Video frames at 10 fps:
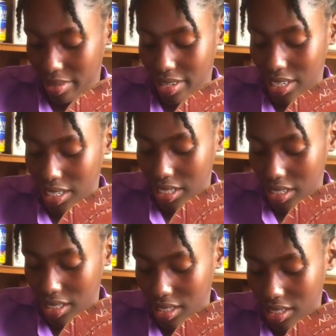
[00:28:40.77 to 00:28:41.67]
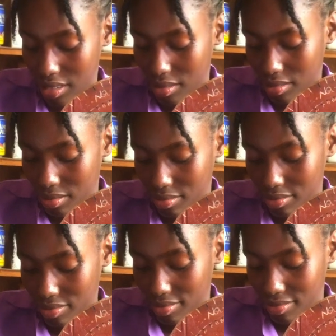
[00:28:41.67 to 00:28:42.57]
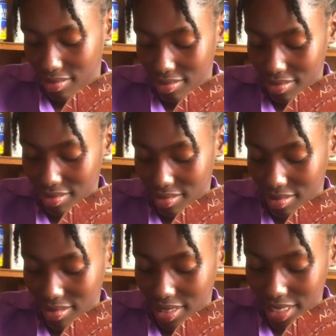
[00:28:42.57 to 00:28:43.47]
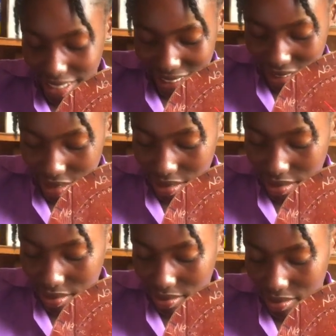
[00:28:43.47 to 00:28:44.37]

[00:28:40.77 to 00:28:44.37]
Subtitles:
Do you know you can make your own clock before now?